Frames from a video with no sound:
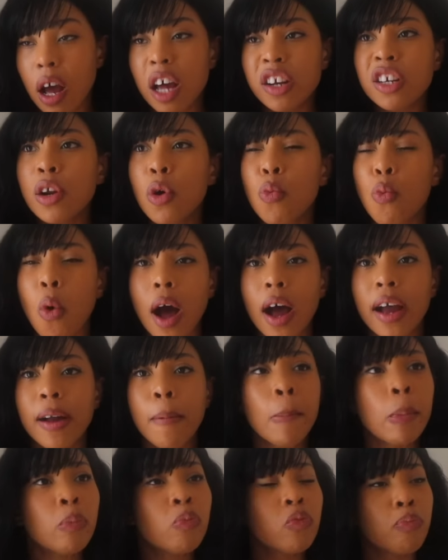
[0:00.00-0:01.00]
I don't know why,
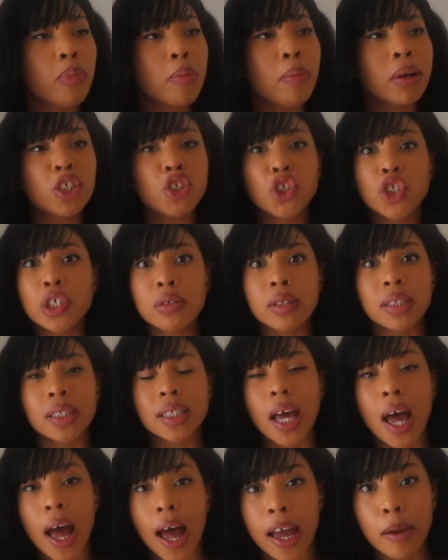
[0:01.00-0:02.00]
but my students
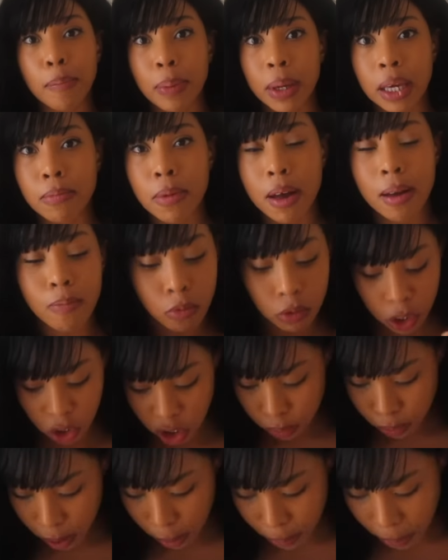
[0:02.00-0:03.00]
hate piman, which
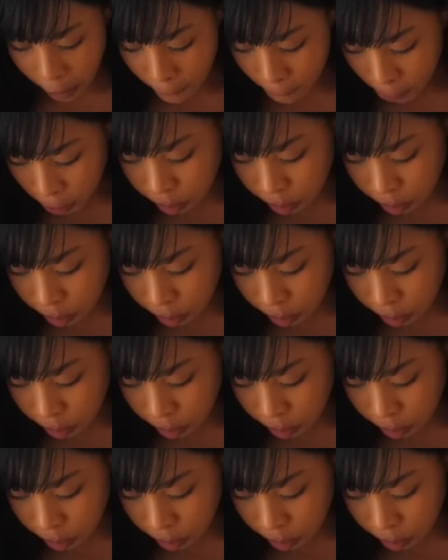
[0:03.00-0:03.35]
is pepper.